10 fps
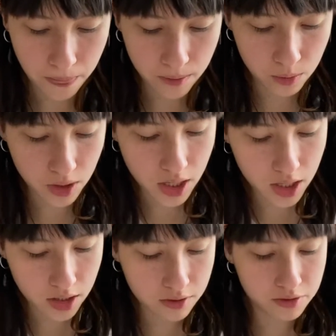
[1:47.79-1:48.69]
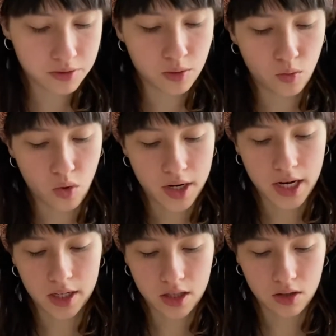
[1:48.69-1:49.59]
We have
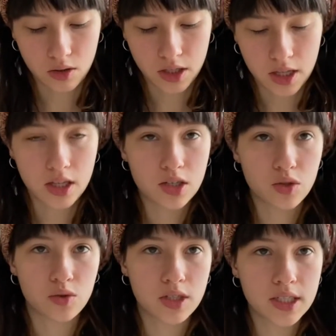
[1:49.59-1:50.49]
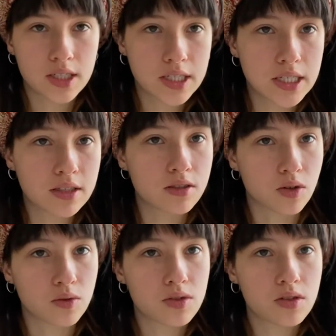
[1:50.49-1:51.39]
1/8 note and then 2/16 notes